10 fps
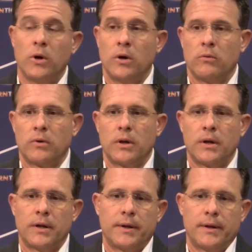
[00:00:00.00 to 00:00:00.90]
week?
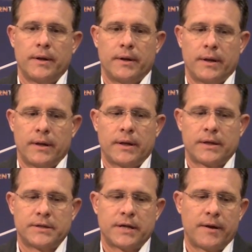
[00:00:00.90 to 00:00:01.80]
Well, like
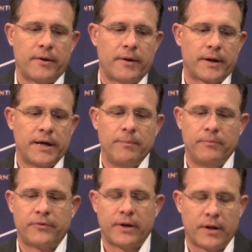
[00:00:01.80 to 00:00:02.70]
I said, I know I keep
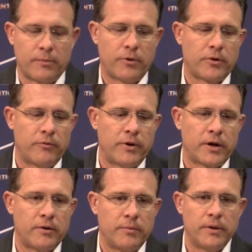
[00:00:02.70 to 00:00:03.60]
sounding like a broken
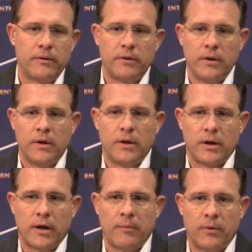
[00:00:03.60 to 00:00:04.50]
record, but
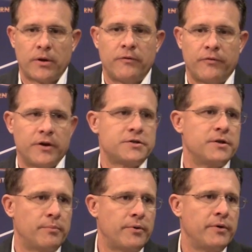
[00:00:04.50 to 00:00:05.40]
I'm looking for us to
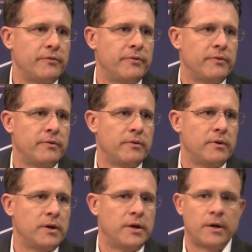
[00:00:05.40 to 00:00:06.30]
improve.
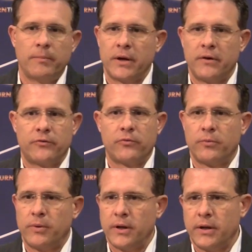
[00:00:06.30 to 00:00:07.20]
It doesn't make a difference if we're
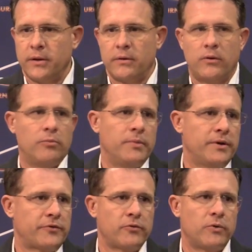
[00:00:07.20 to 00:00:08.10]
playing Ole
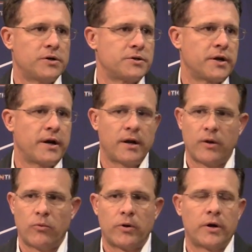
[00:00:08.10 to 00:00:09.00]
Miss or Western
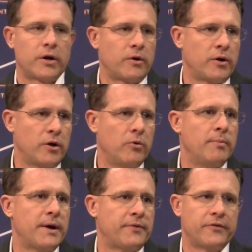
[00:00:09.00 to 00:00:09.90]
Carolina. We're going to go
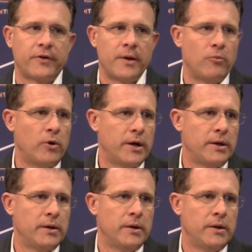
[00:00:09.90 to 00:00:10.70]
about the same way.